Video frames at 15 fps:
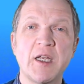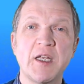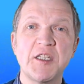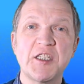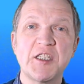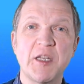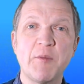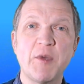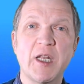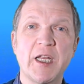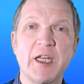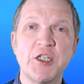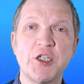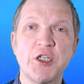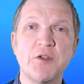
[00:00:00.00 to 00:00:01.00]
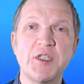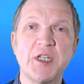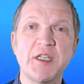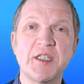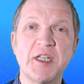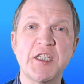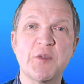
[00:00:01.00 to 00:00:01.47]
Similar issues
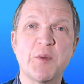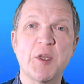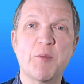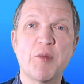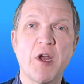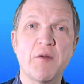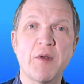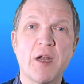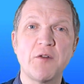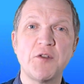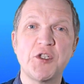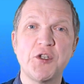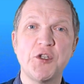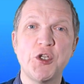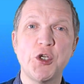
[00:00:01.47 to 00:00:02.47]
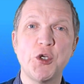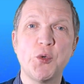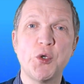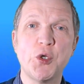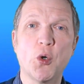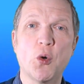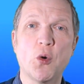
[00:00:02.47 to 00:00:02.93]
exist with the pronouns you,
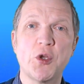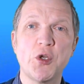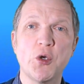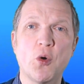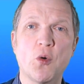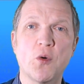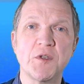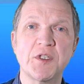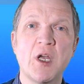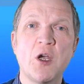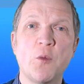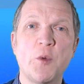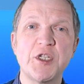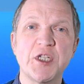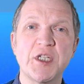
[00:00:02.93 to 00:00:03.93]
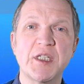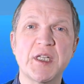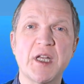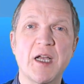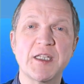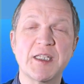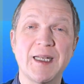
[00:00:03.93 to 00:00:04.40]
your, yours, which are
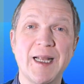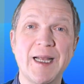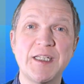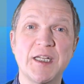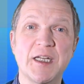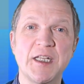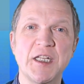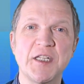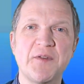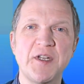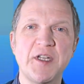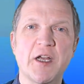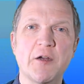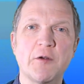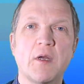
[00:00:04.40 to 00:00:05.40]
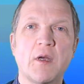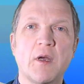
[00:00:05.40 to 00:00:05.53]
discussed later in this video.